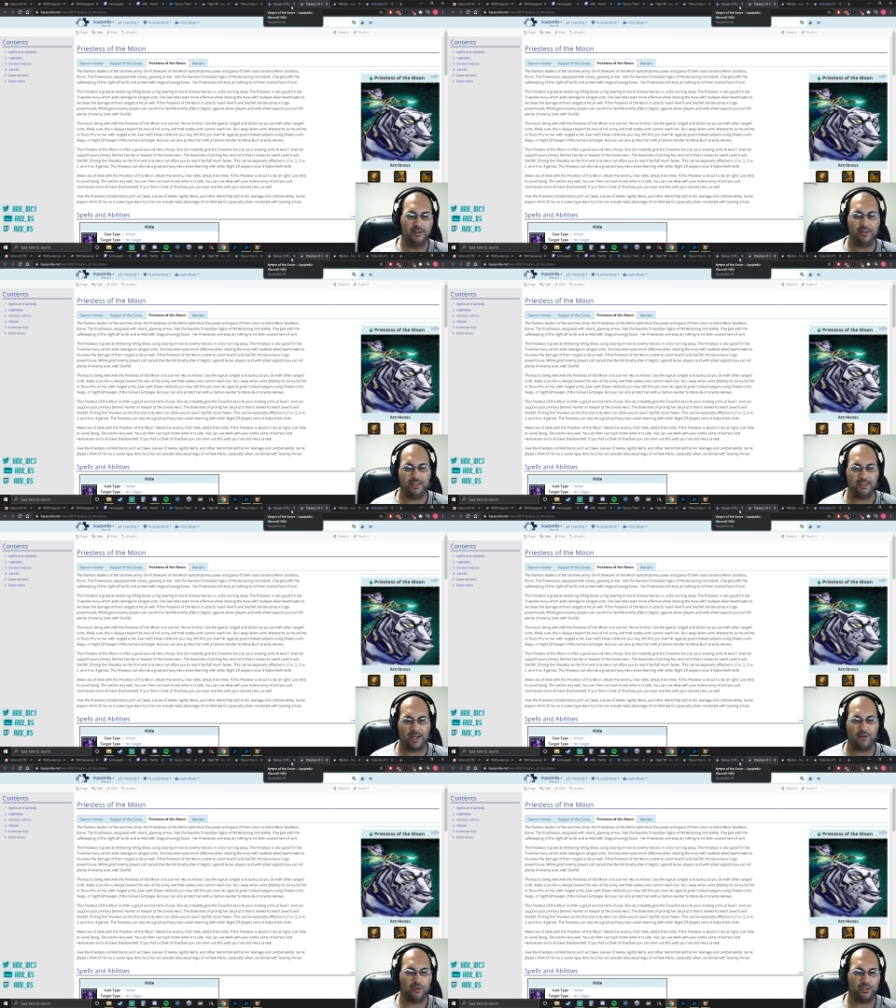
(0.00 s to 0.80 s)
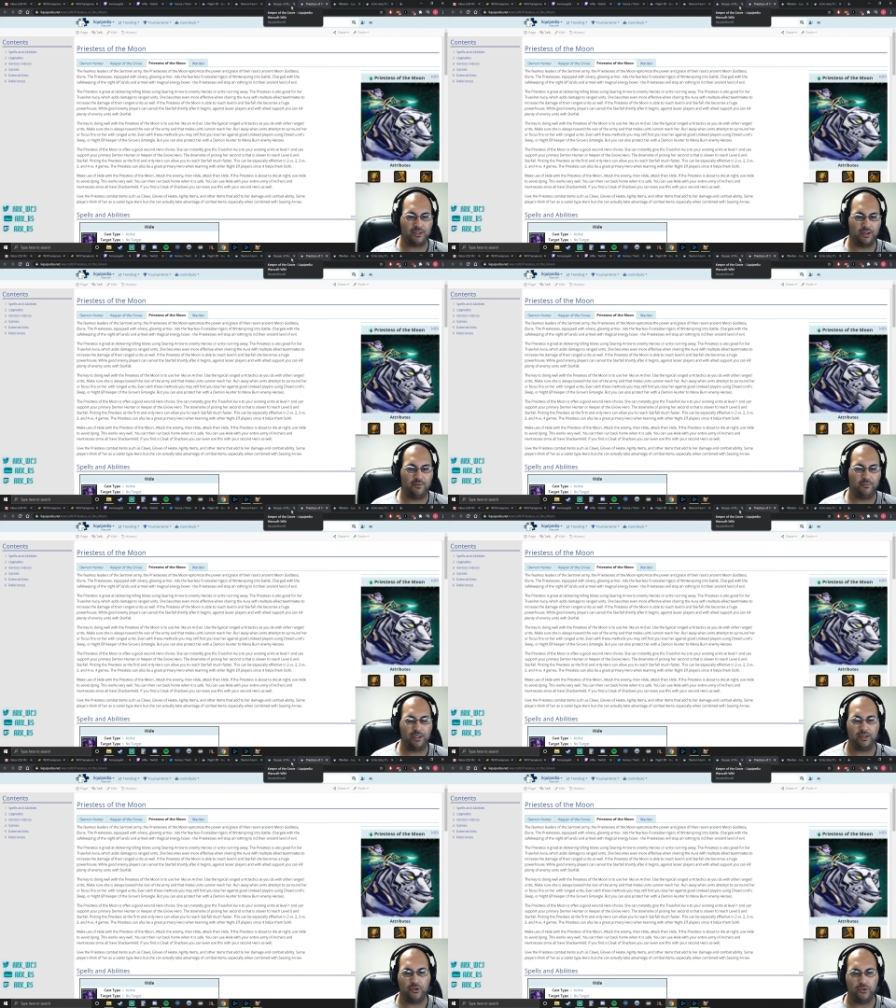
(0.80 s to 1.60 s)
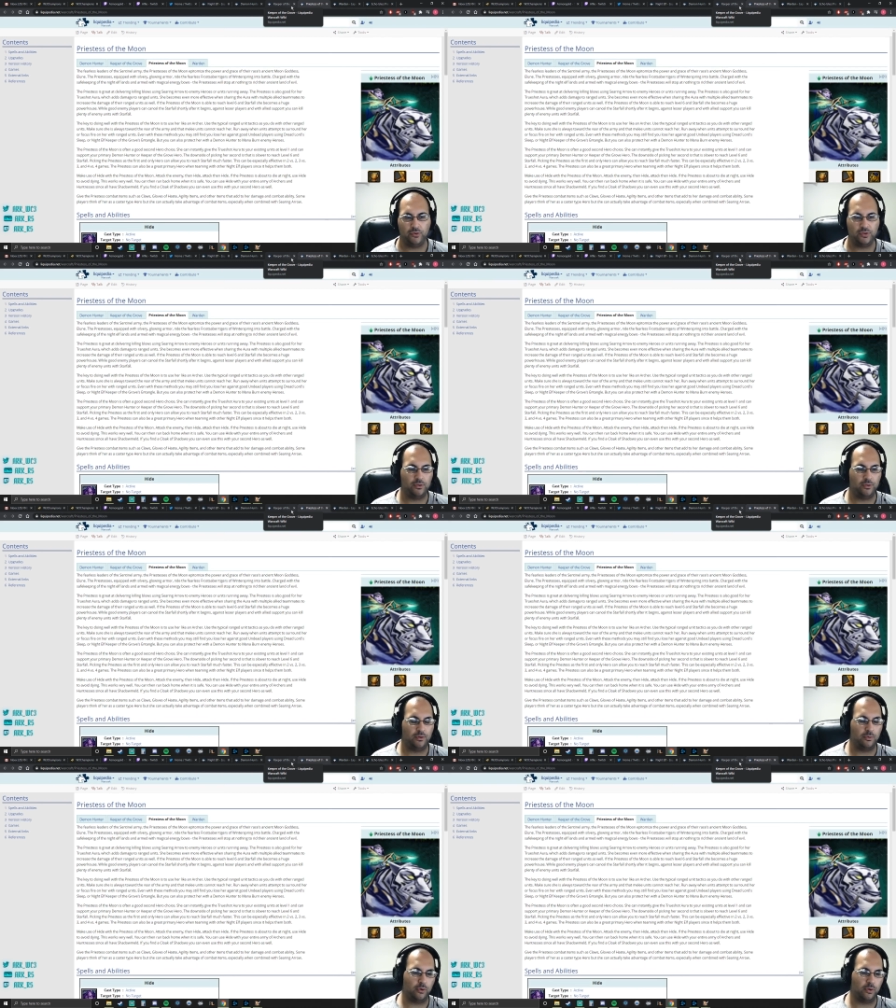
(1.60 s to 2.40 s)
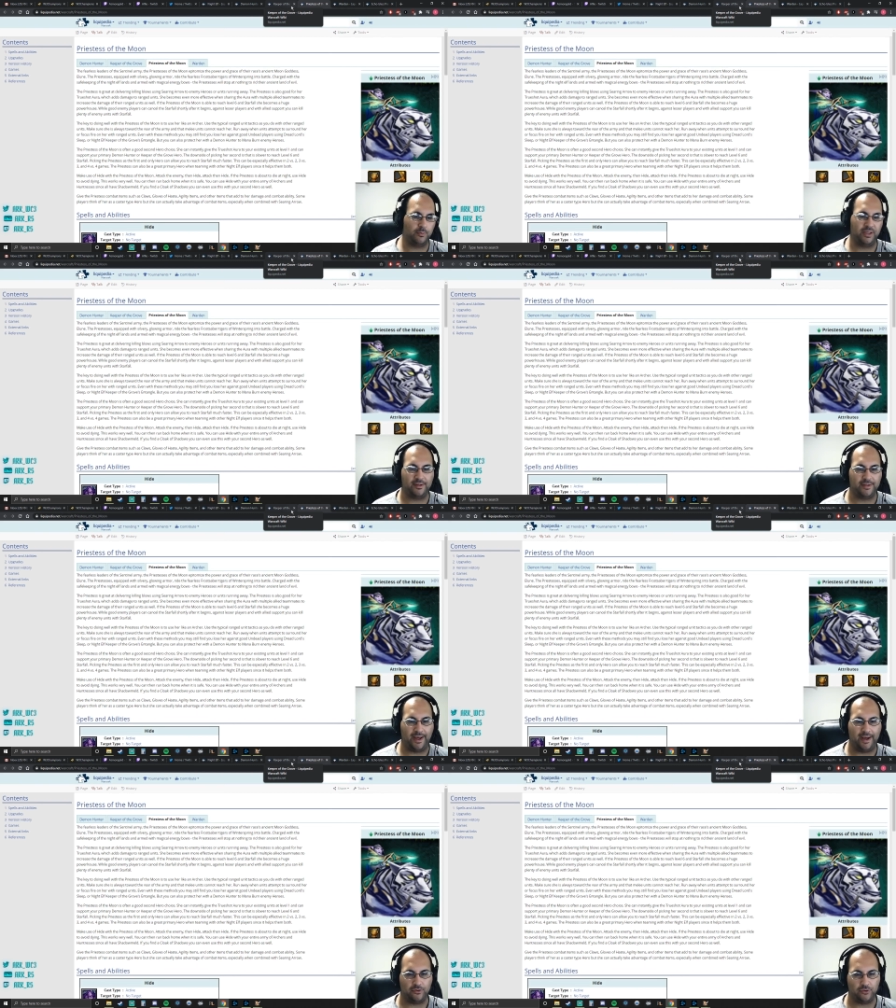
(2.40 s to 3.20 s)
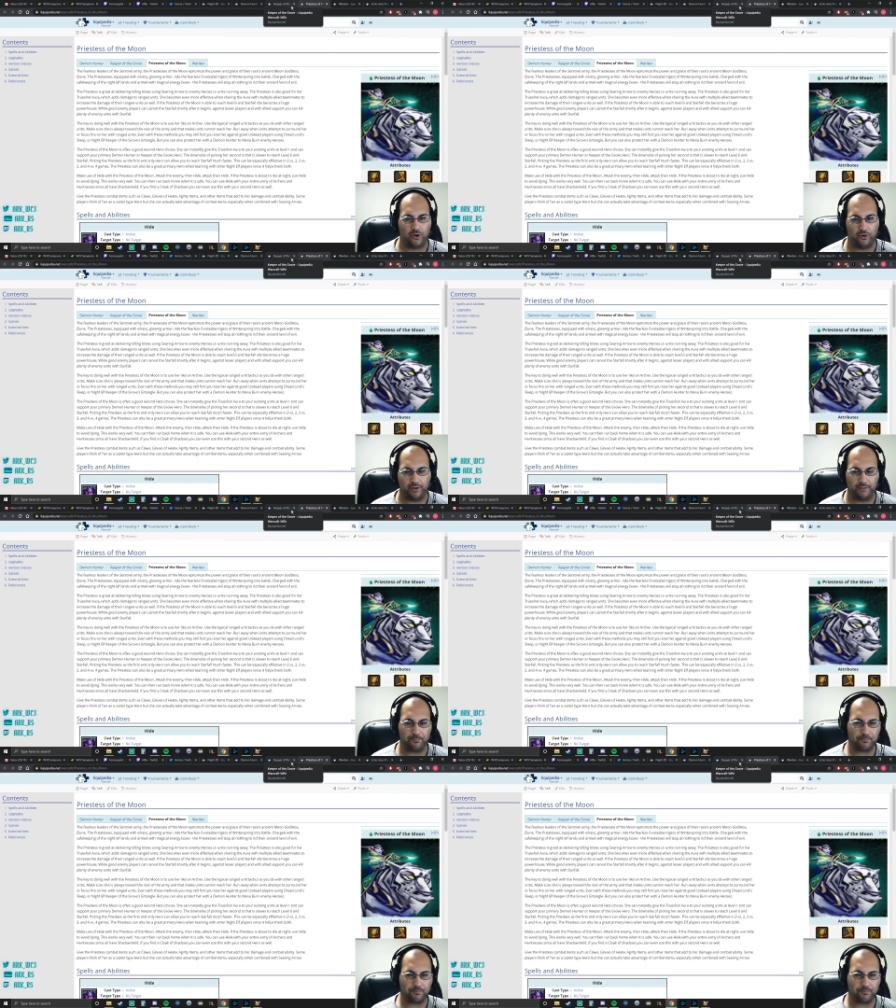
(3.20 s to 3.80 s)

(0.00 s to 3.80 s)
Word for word: he's at risk of being nuked or being attacked or targeted.